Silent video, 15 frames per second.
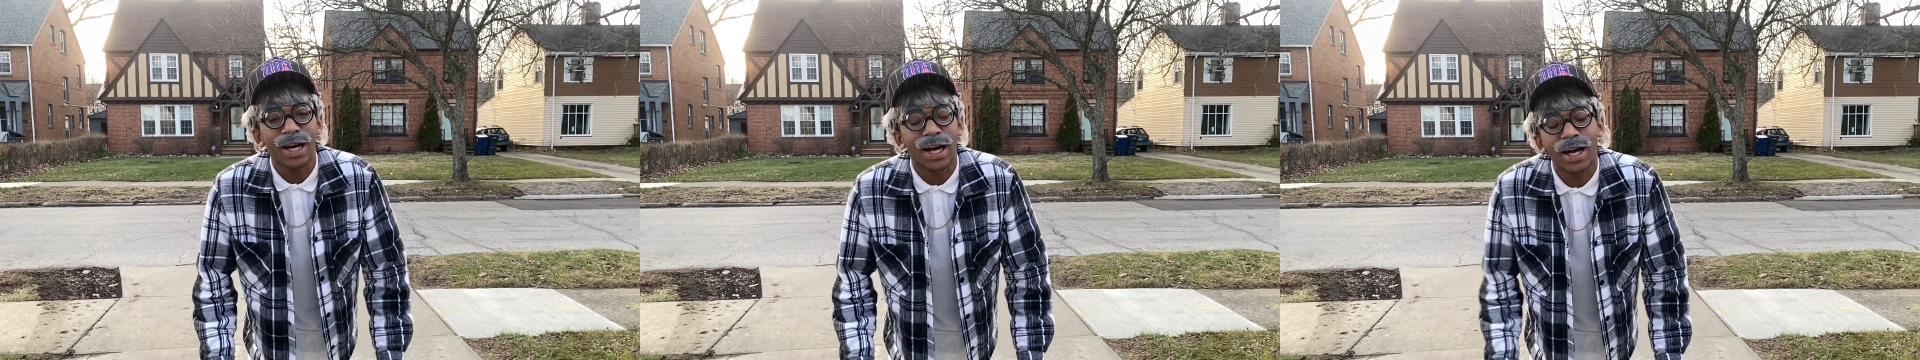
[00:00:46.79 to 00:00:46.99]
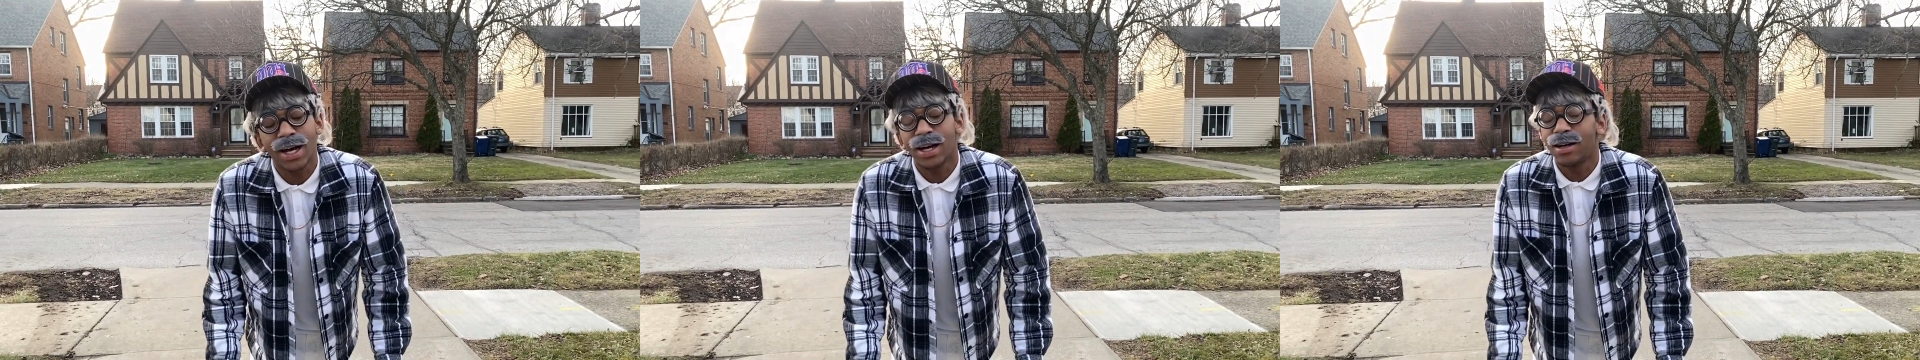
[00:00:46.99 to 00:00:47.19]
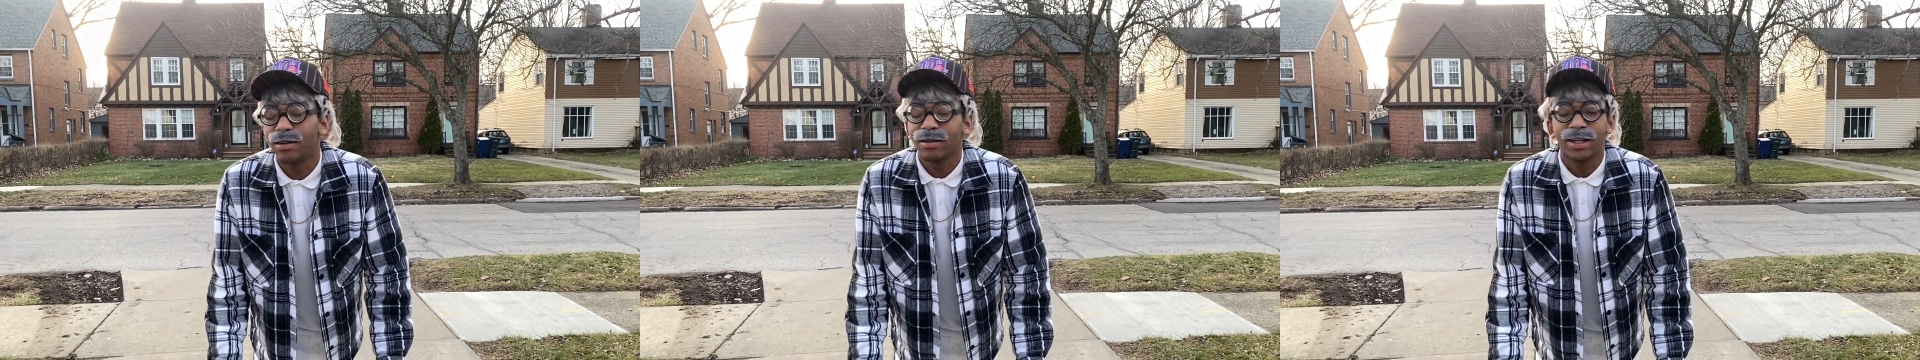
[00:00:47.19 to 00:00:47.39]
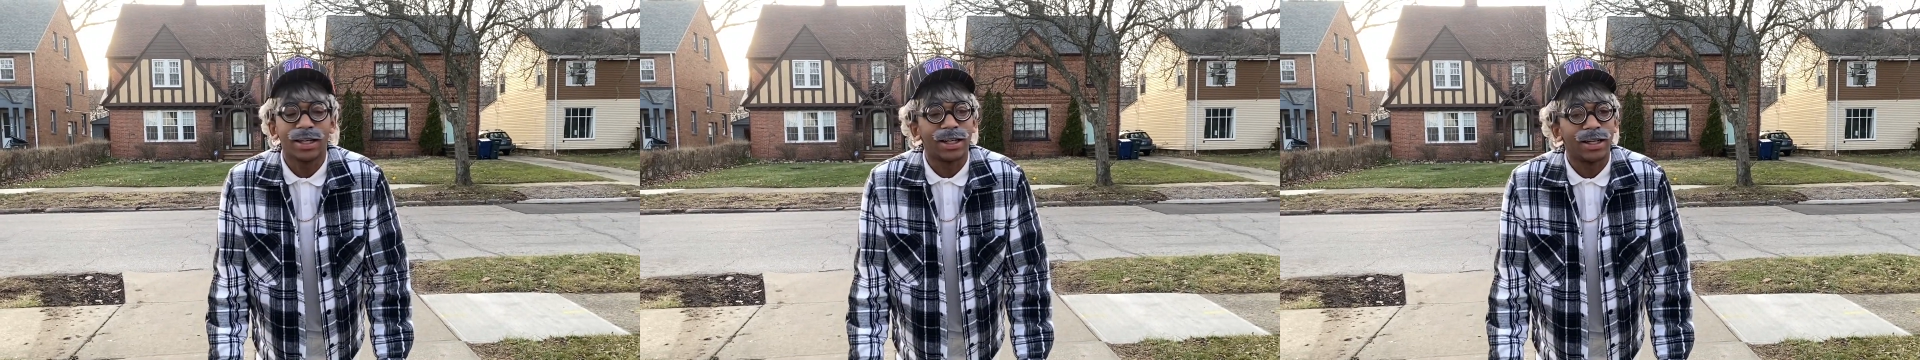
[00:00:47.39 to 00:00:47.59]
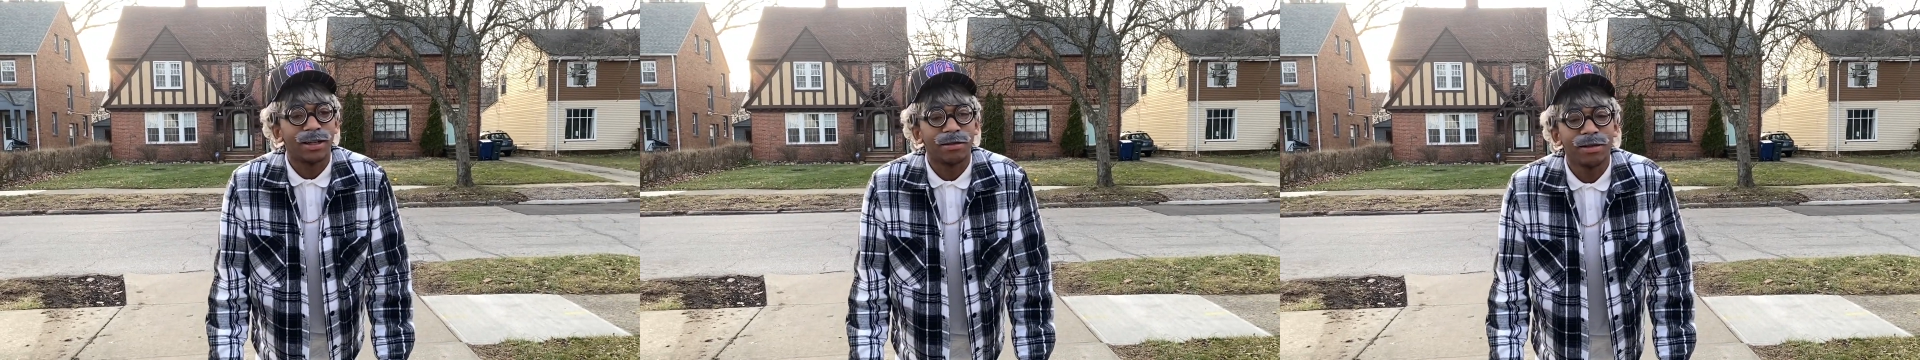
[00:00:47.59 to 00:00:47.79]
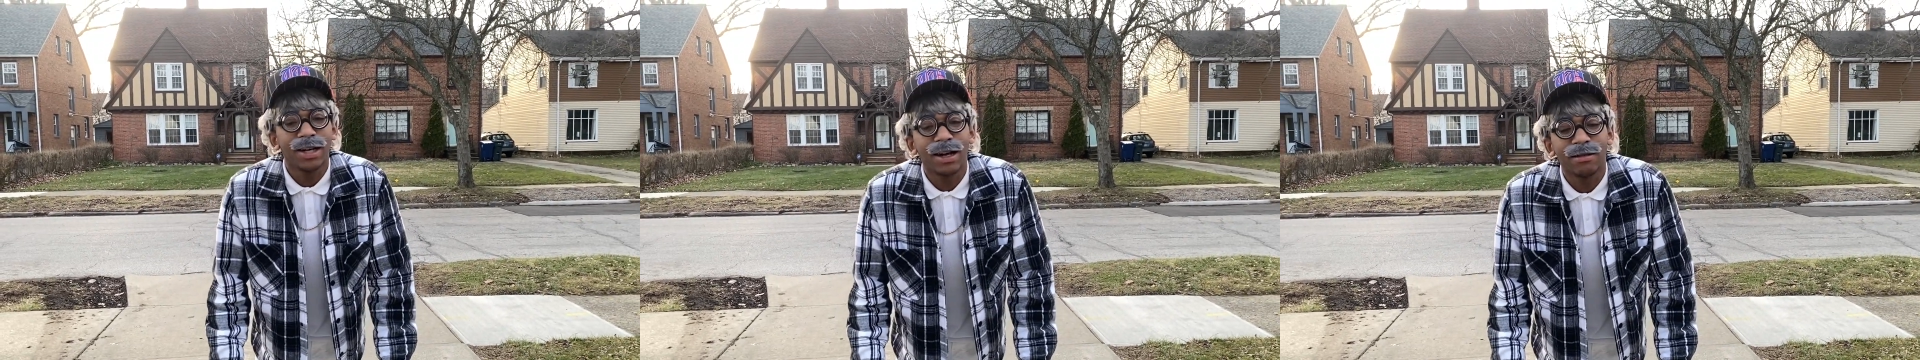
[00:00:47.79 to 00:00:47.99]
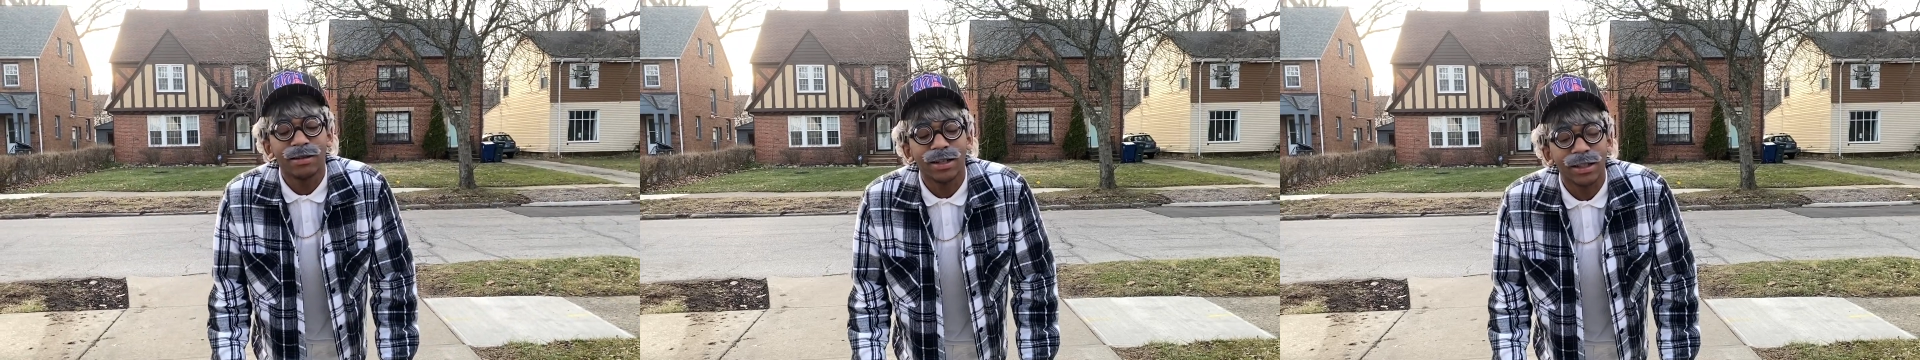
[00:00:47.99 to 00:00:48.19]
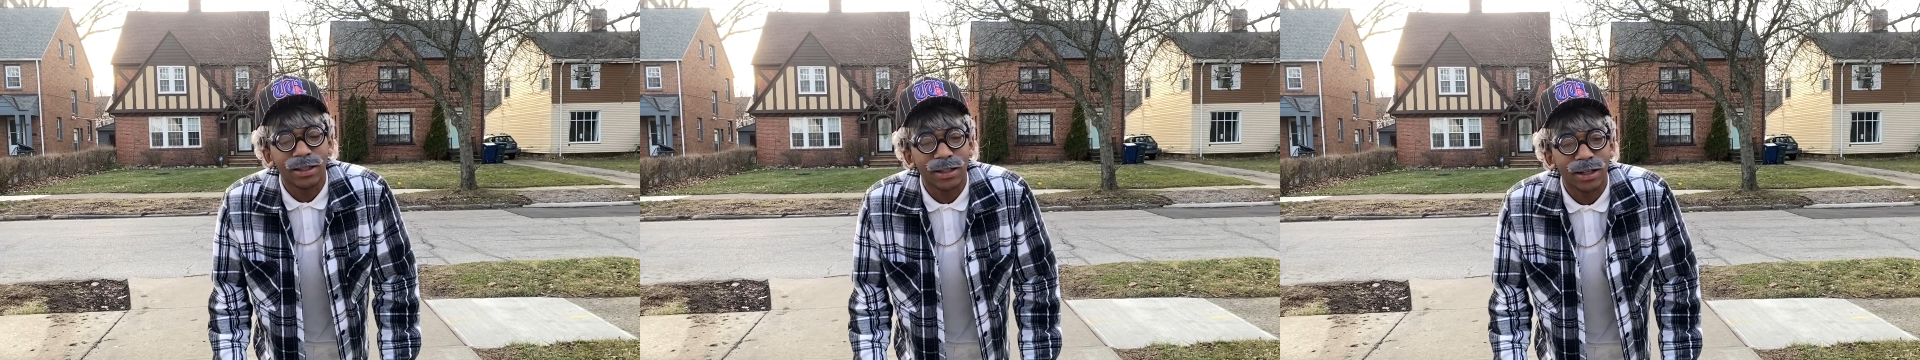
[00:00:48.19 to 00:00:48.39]
I don't care. Whatever it
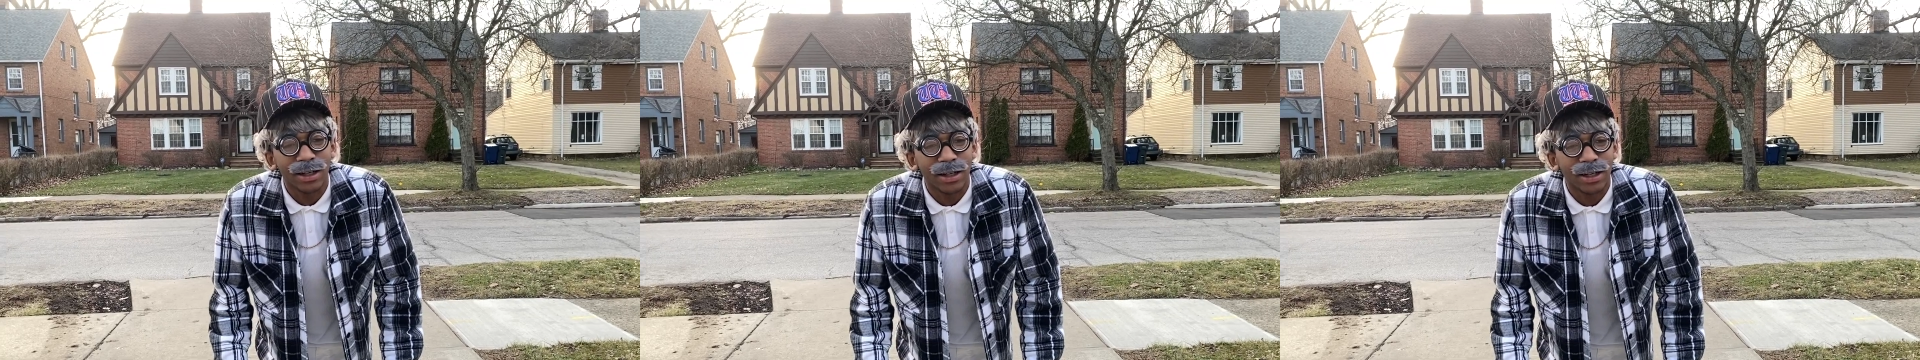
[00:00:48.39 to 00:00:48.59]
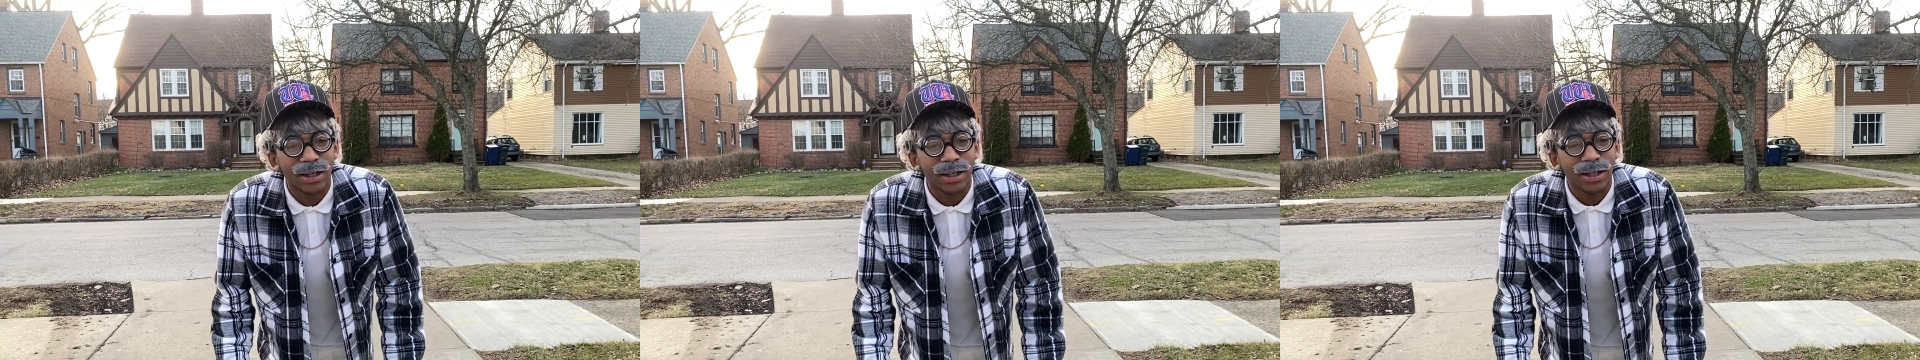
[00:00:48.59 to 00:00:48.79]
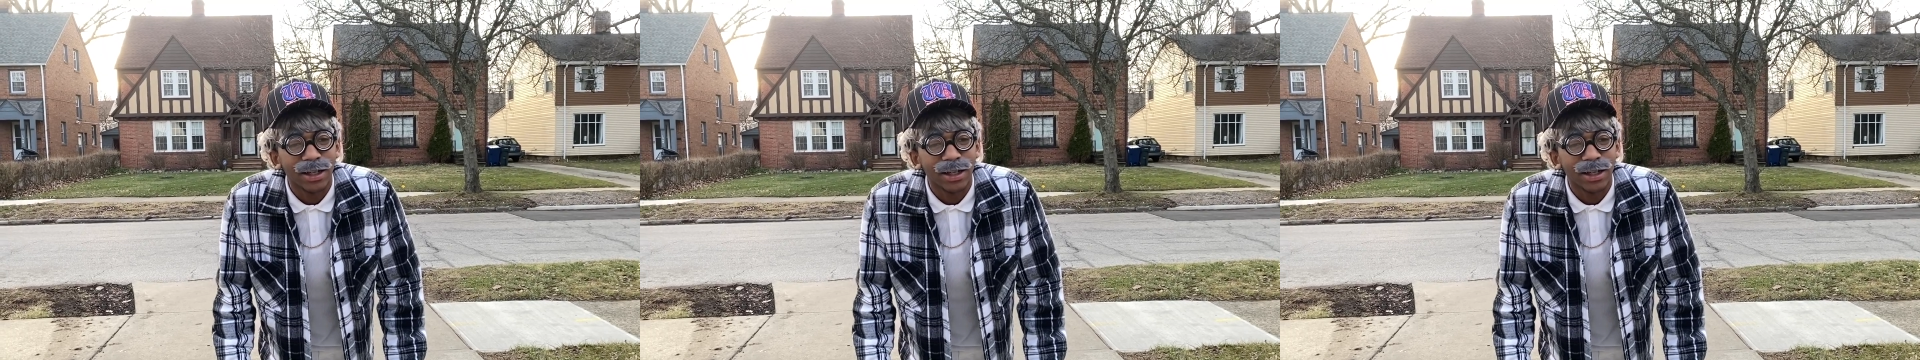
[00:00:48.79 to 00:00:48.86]
is called.